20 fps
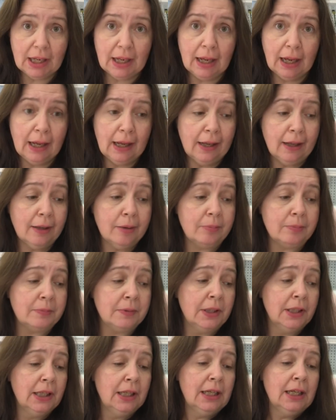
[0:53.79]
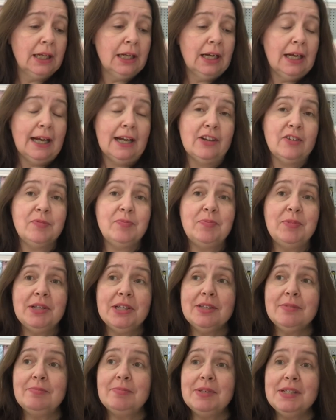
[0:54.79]
um, I've
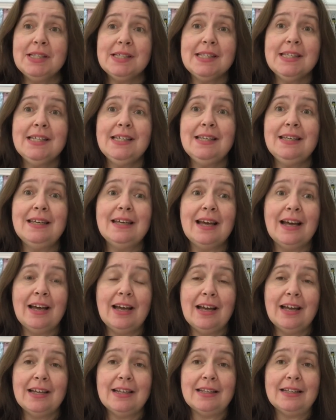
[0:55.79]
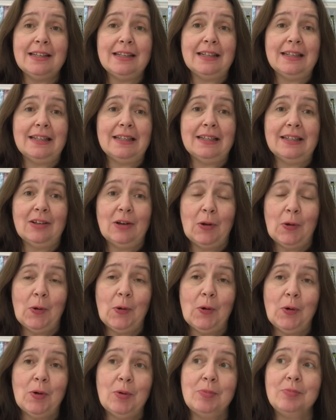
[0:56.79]
been busy at
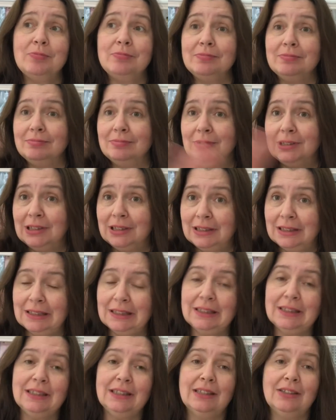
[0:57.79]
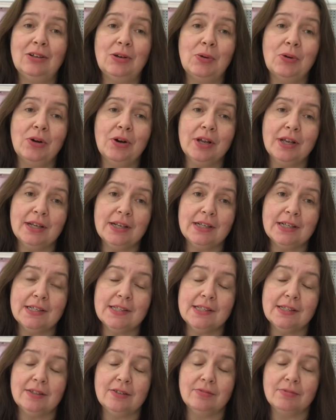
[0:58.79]
home uh,
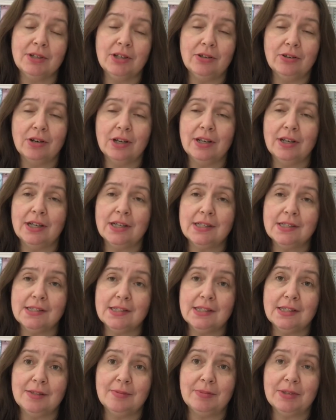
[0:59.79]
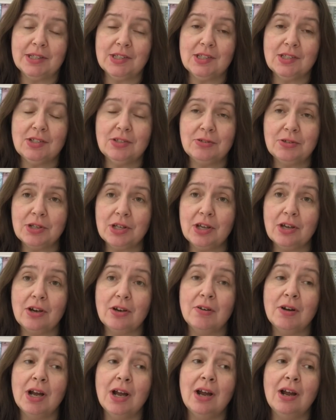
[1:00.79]
organizing and reorganizing my
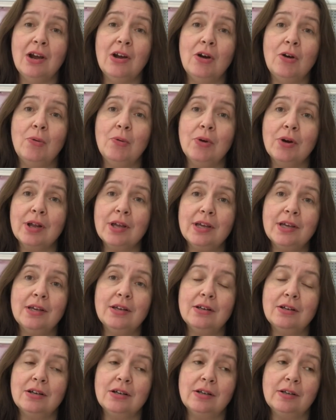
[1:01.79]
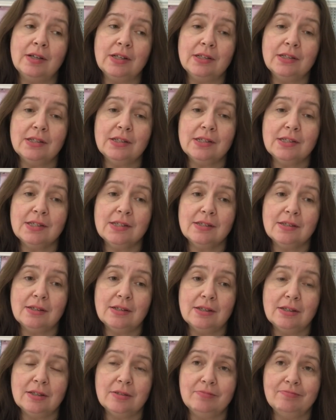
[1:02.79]
studio, working on
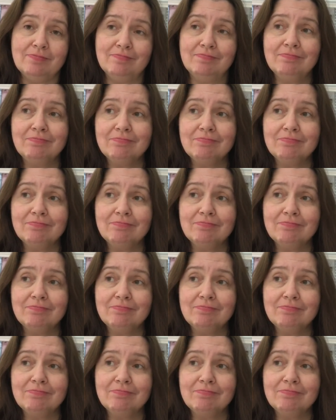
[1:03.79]
some